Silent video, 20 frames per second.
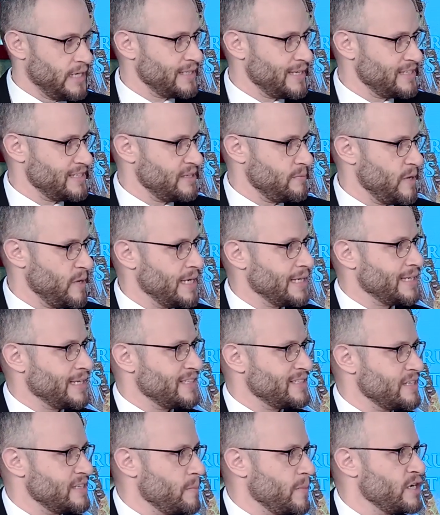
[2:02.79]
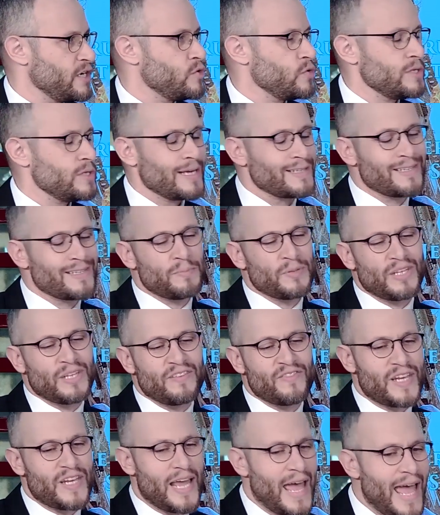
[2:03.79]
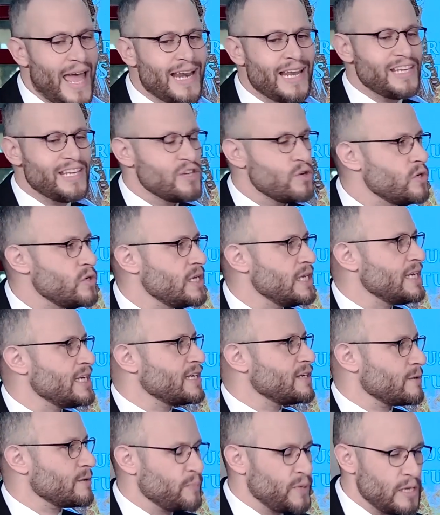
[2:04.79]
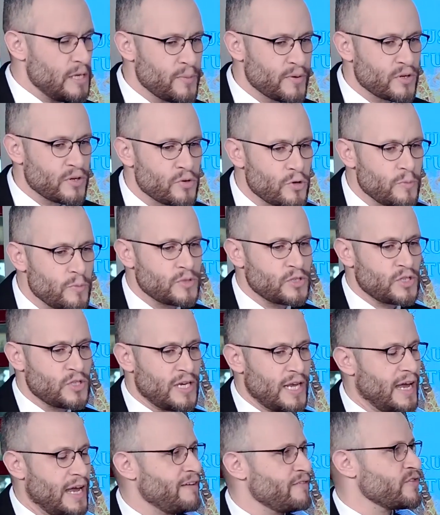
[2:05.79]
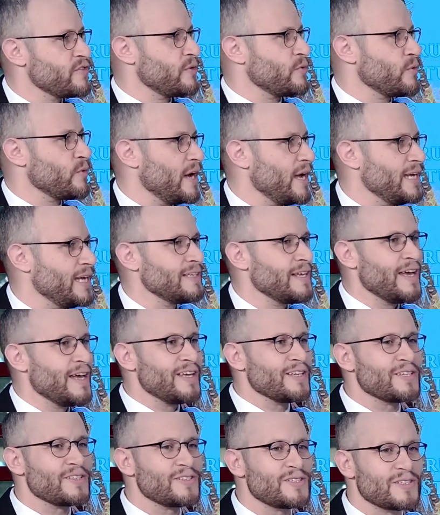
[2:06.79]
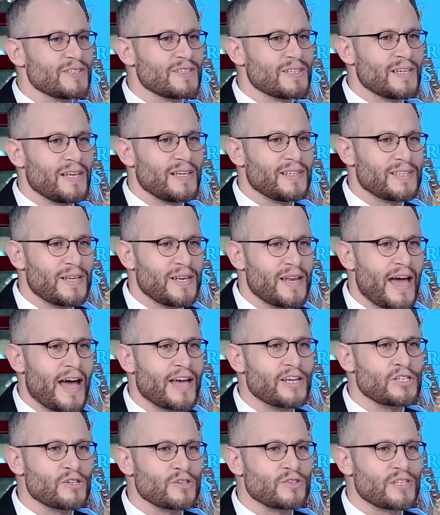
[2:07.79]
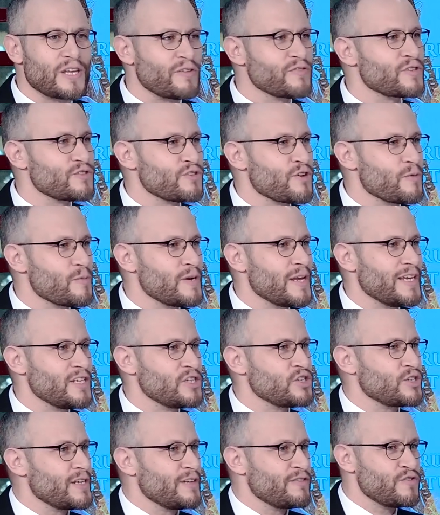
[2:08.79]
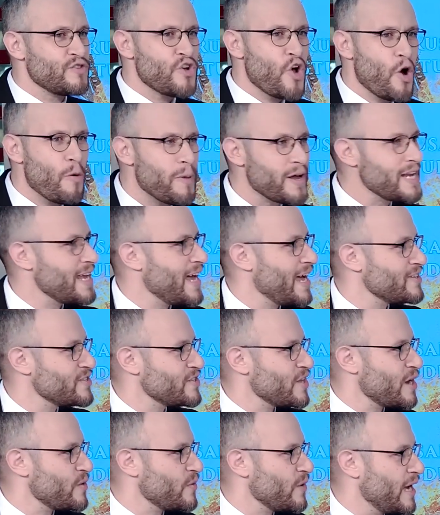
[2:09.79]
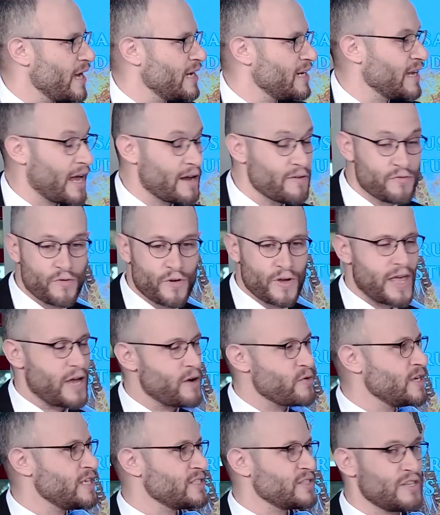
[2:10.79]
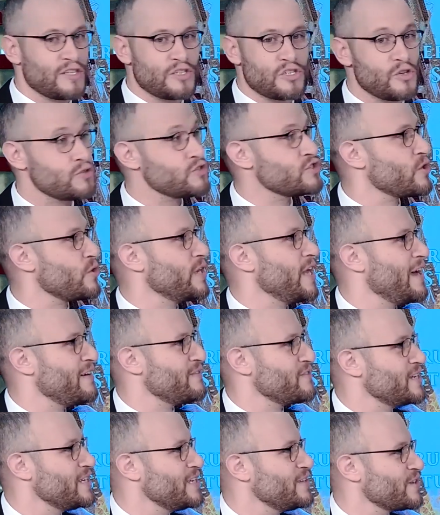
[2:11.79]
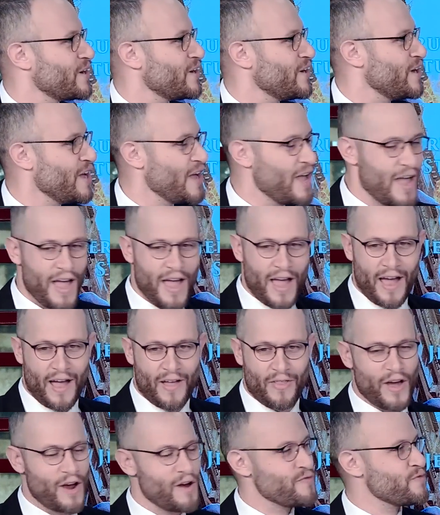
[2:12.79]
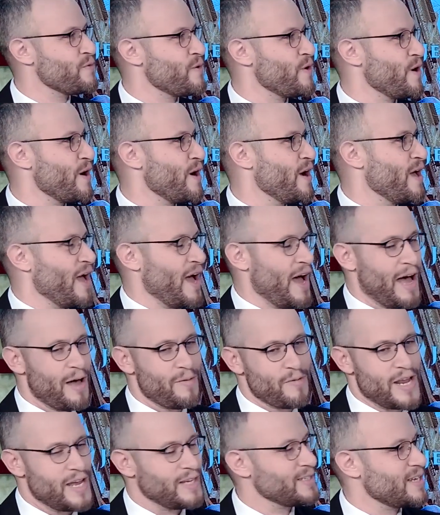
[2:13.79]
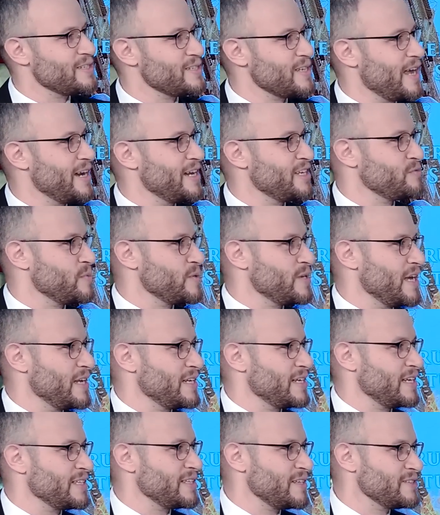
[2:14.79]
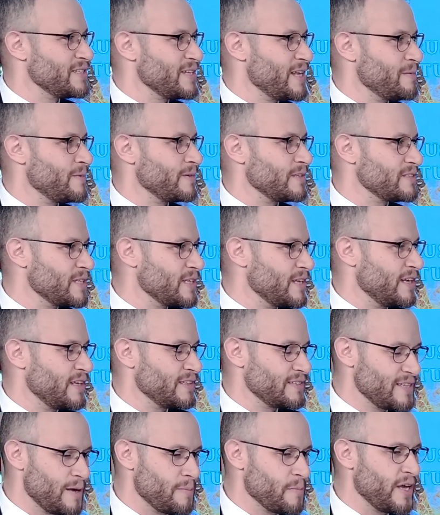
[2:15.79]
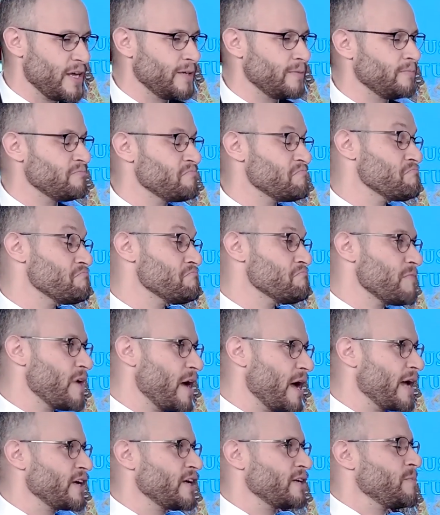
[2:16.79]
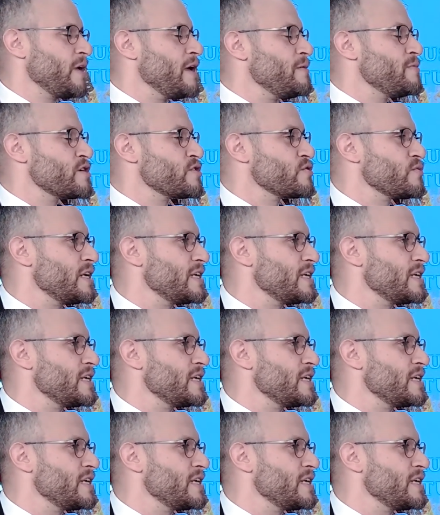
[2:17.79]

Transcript: not anti-Semitic, is somebody who doesn't believe that any unique people group should have the right to national self-determination. If nobody has that right, and for that reason the Jews don't have it either, and therefore I'm an anti-Zionist but not an anti-Semite, I could maybe